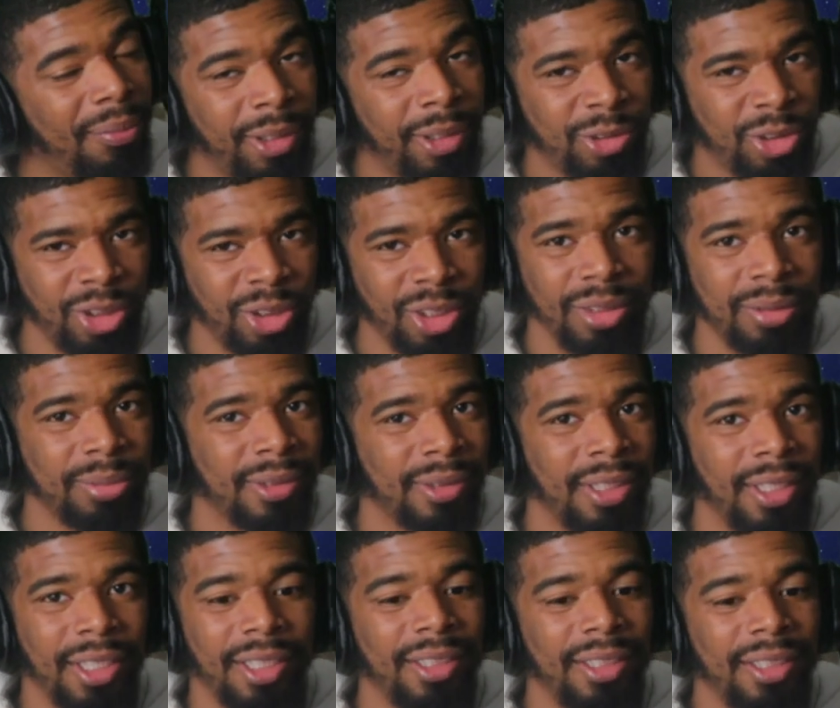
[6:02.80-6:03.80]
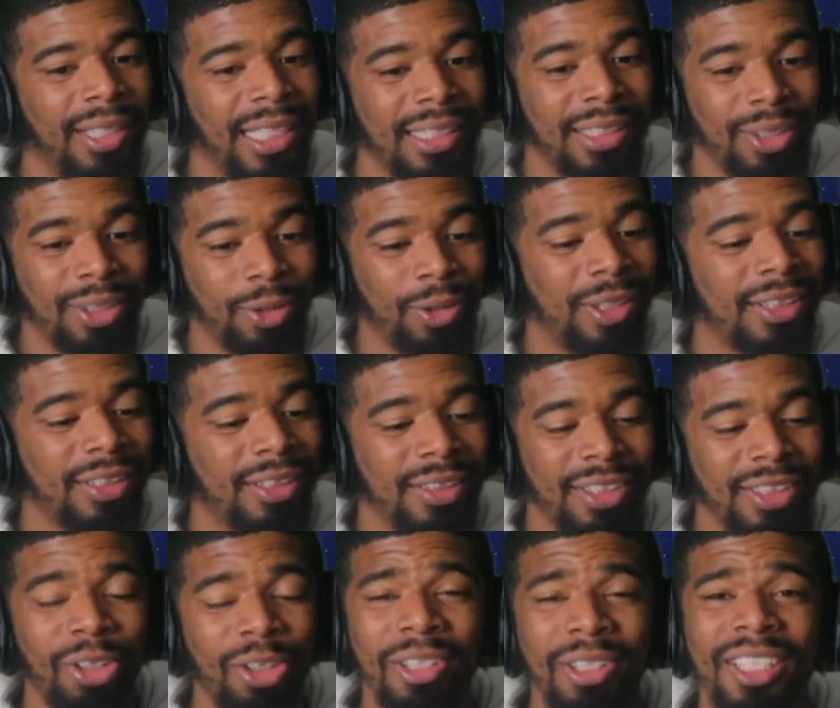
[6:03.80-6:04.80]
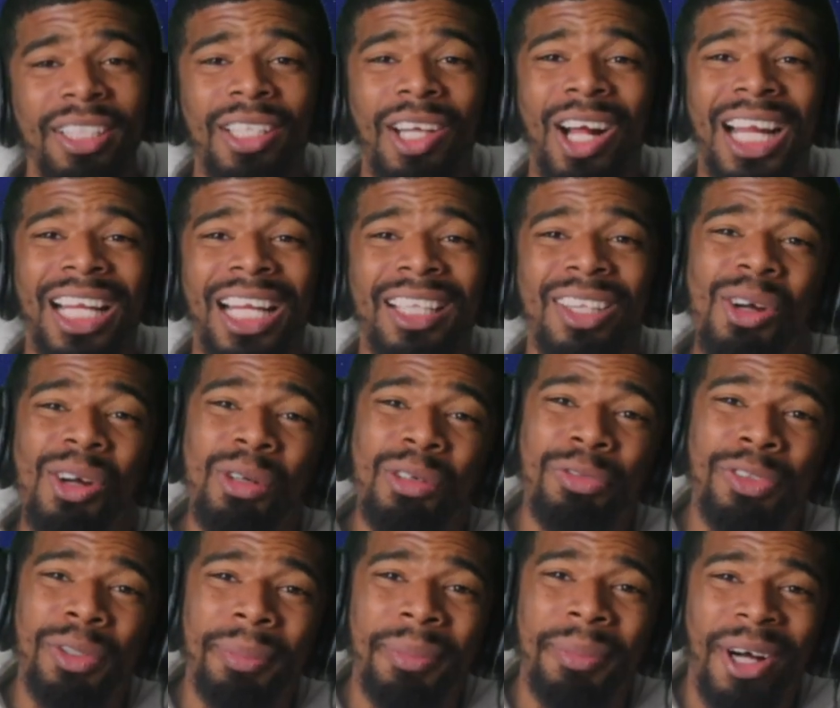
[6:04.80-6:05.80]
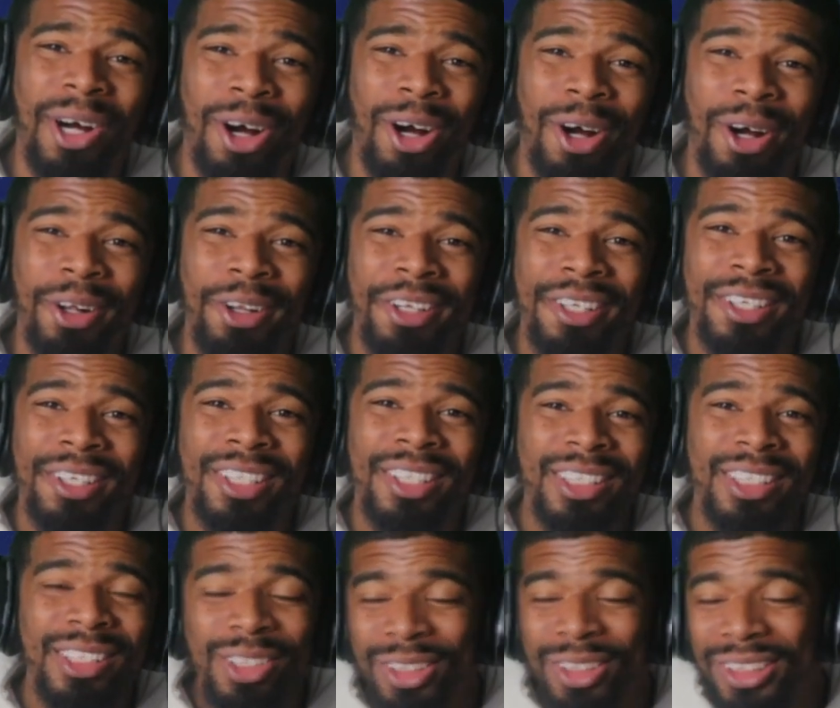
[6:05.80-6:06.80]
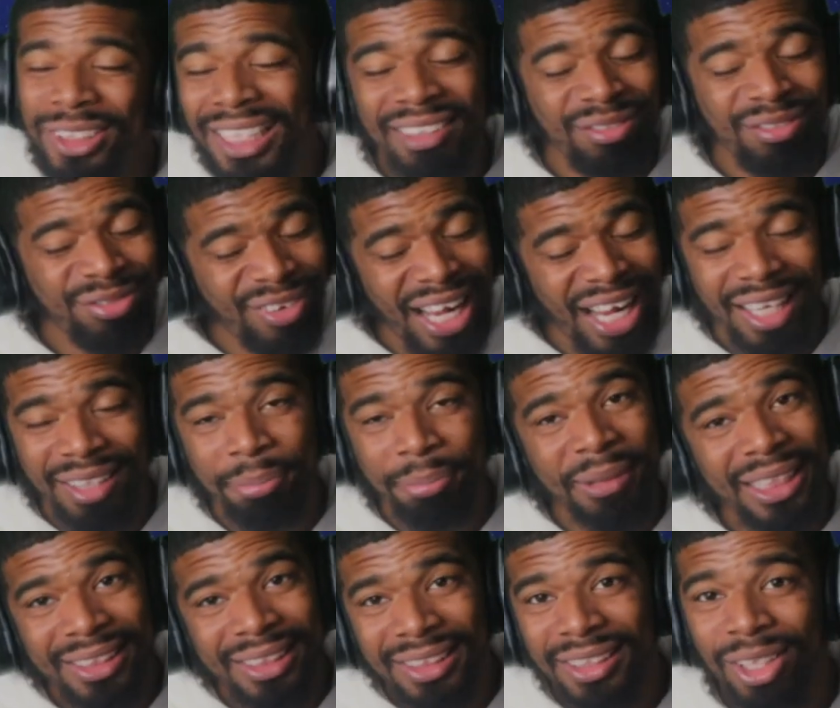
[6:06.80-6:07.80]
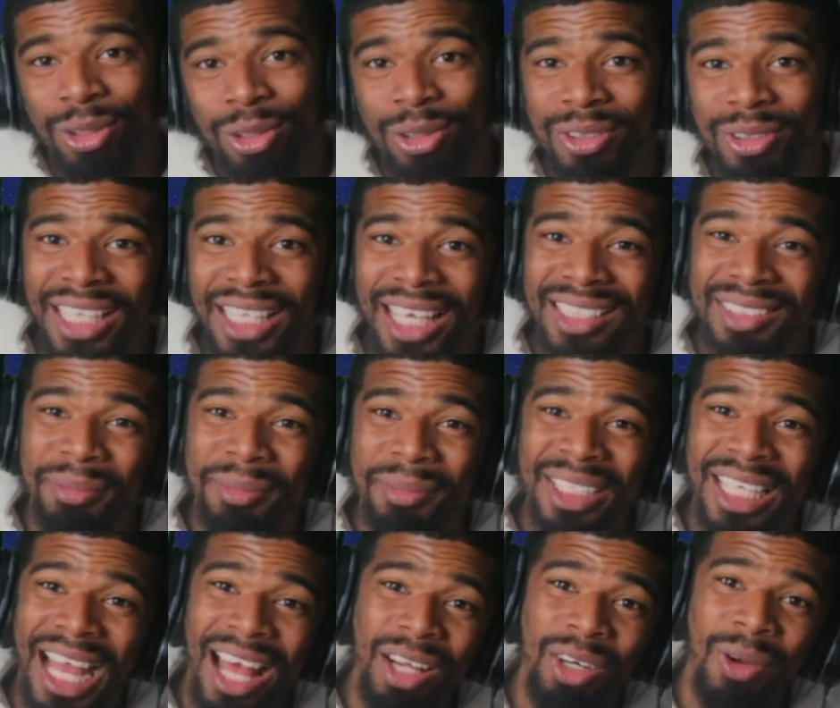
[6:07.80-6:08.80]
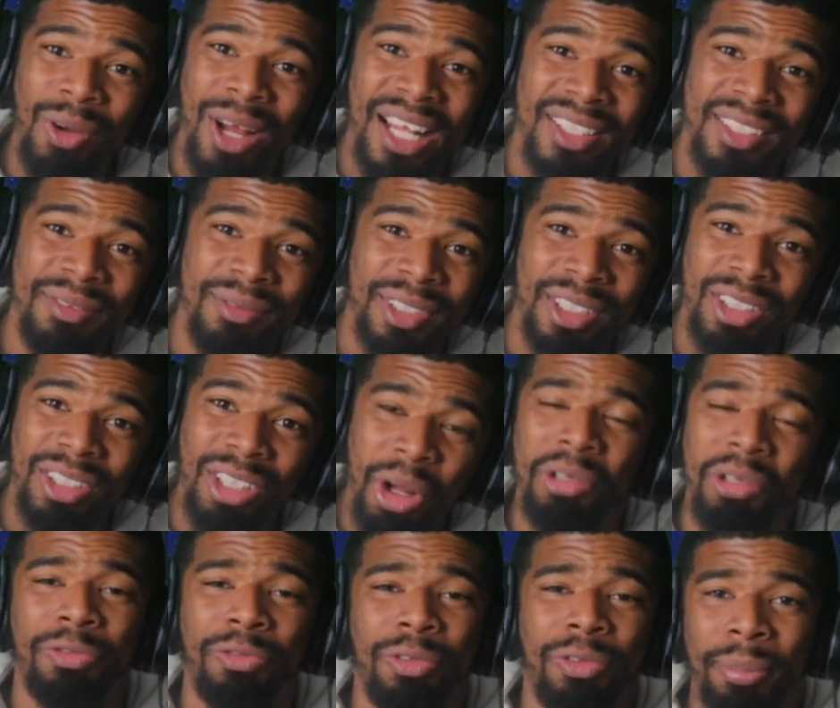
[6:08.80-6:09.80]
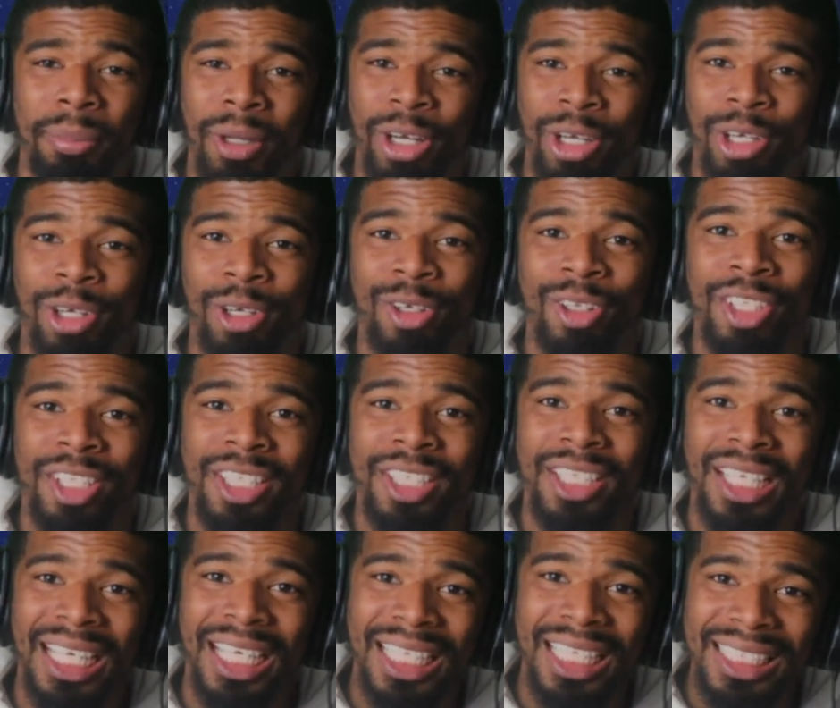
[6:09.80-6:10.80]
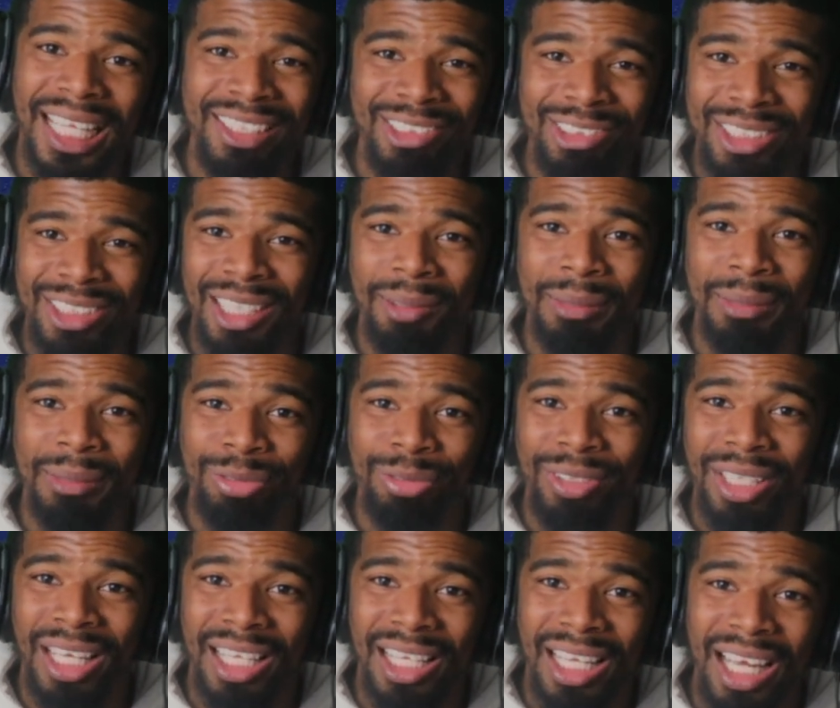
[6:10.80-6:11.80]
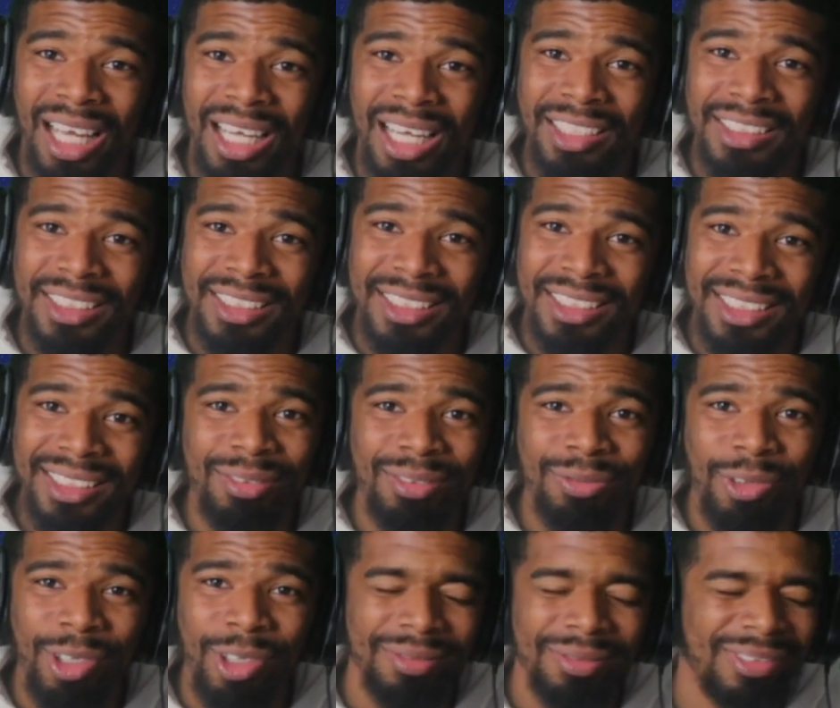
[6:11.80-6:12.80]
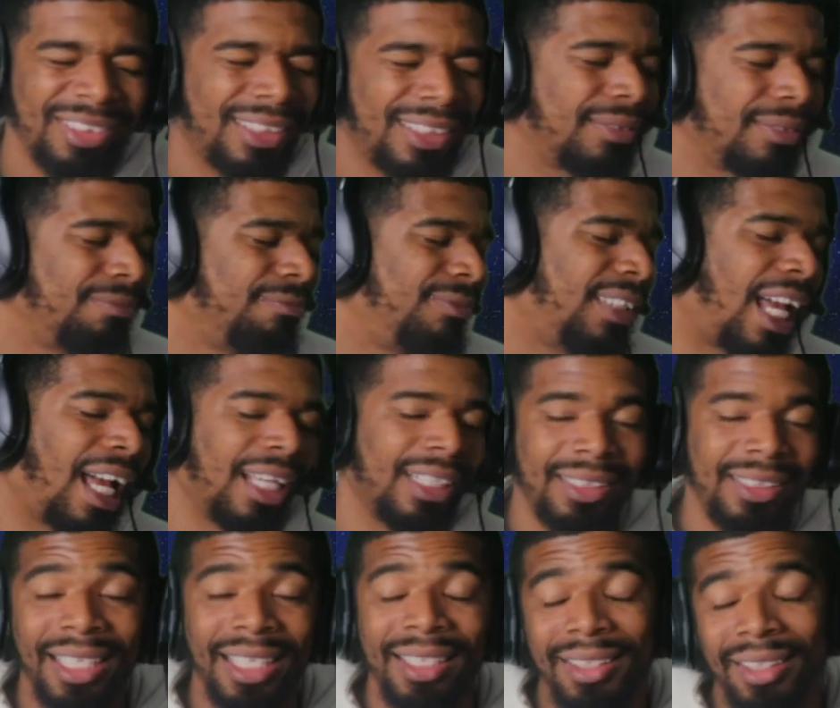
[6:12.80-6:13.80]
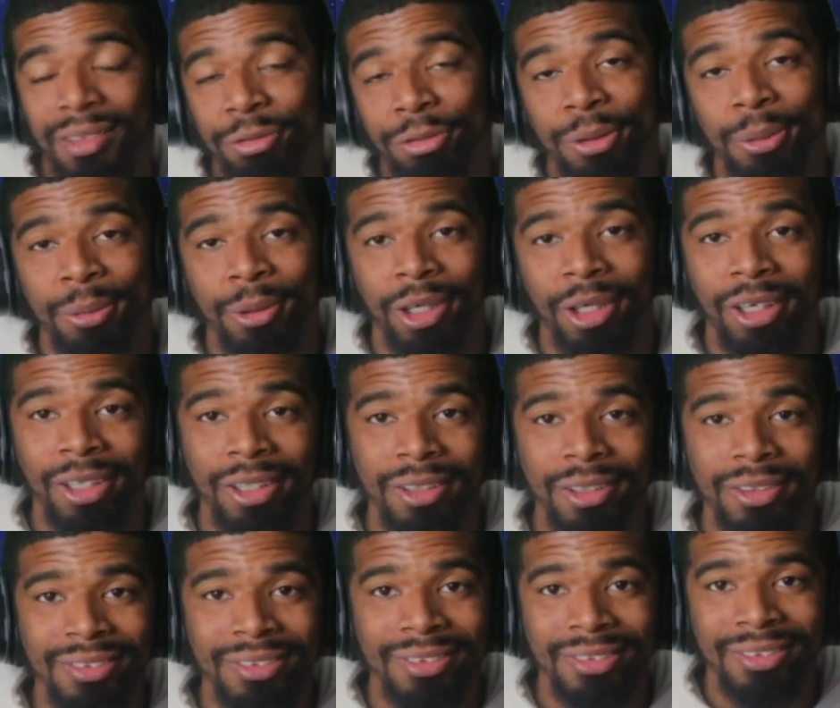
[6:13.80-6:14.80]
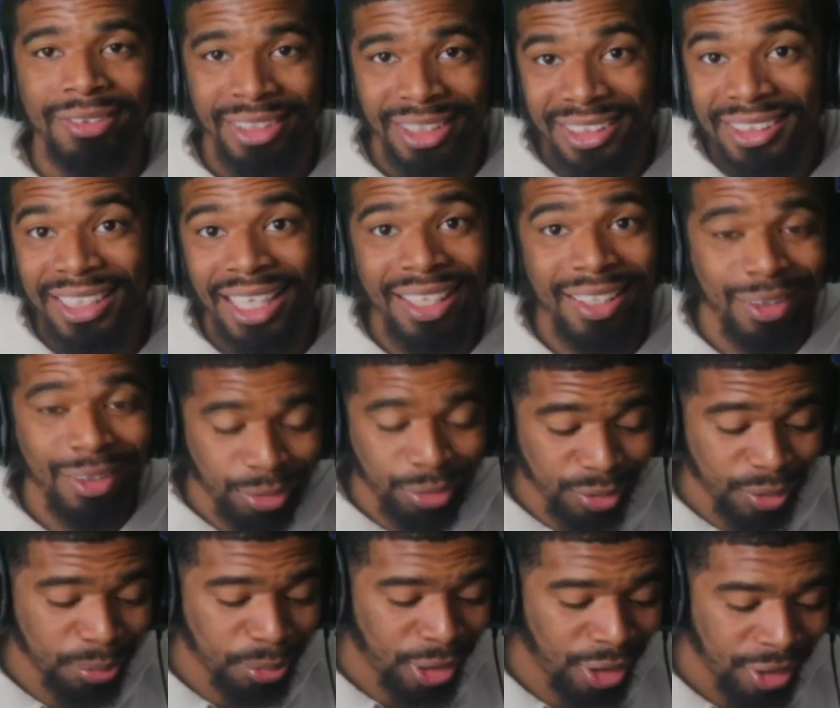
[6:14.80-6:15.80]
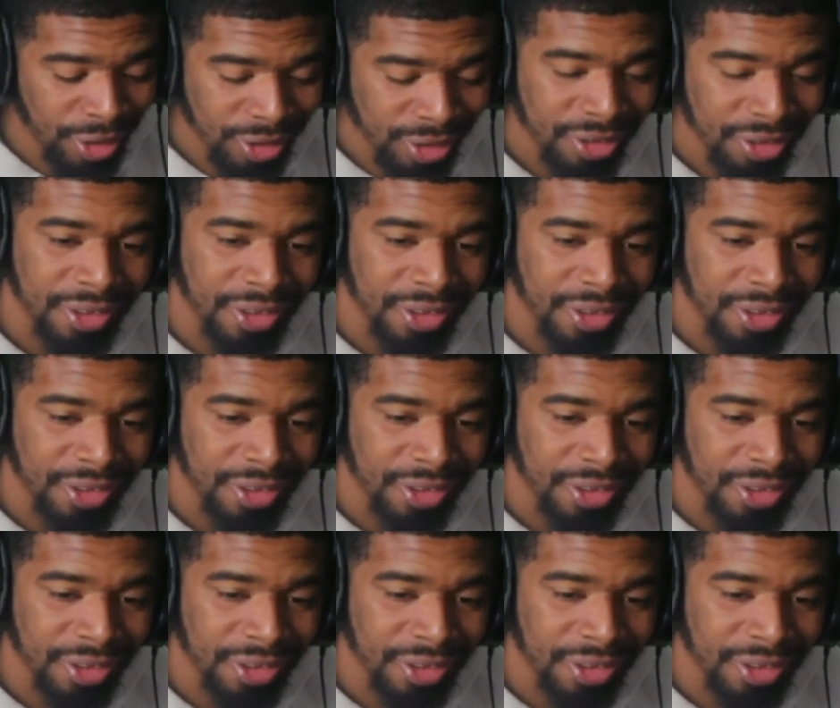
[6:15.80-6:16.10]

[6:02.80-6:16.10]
bro. Trust me. You ain't throwing this. You don't even know how to throw the football. You just five minutes ago you was asking me how do I even throw the football? And now you telling me you finna launch it this far? Nah, he taking your football. He taking your football.